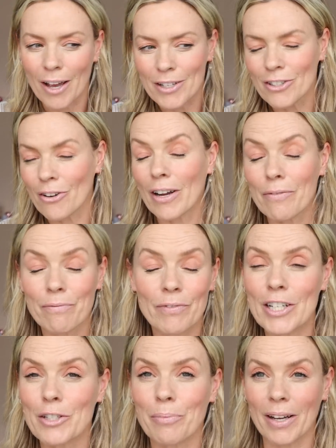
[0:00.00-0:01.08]
Sorry, I
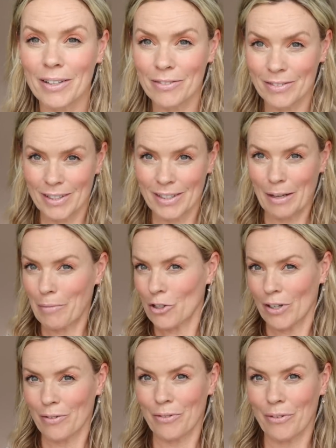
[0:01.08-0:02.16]
finished my, didn't get my
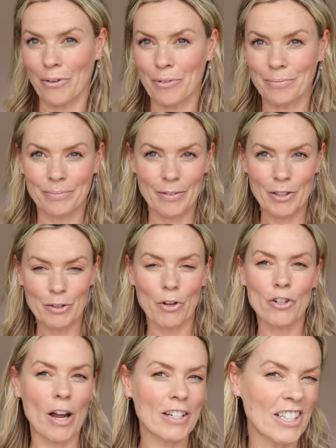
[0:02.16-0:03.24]
train of thought.
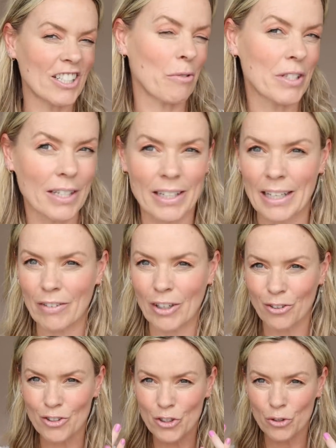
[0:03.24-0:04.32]
I was thinking if I'd
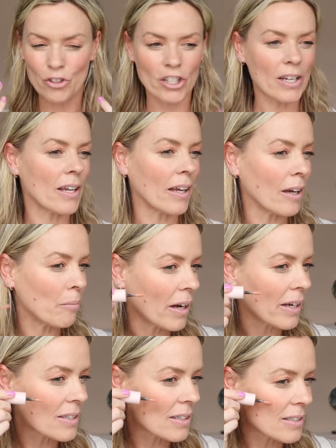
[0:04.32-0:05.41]
gone too cheeky, I might
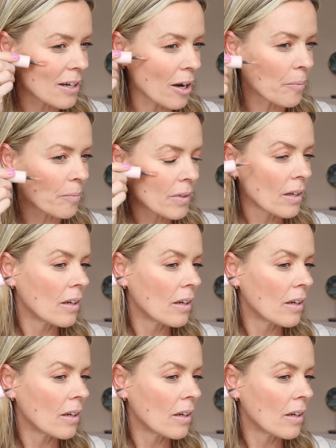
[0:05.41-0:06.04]
extend it up